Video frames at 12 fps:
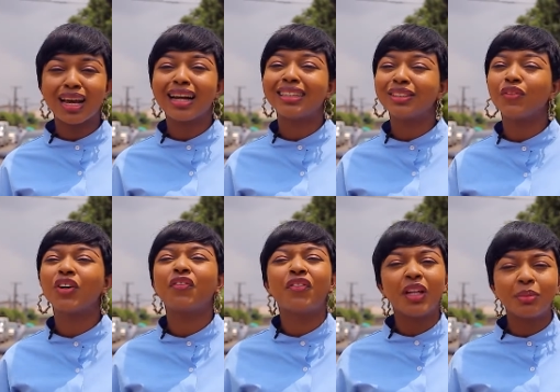and it's
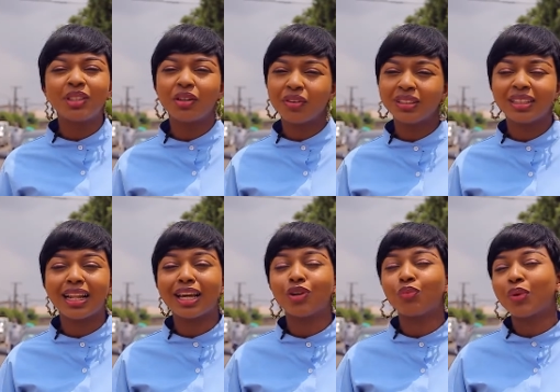for flimsy reason, like you